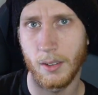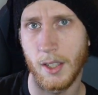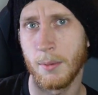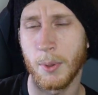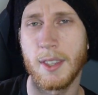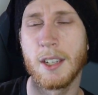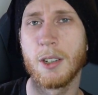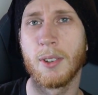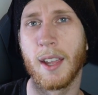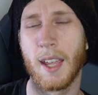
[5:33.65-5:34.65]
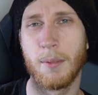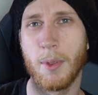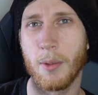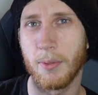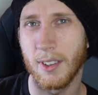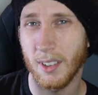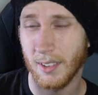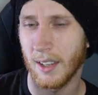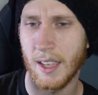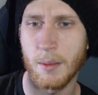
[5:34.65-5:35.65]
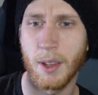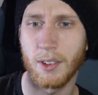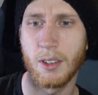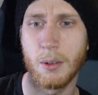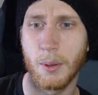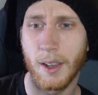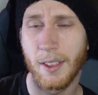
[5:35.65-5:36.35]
Even with the issues I have with the physics in AMS2,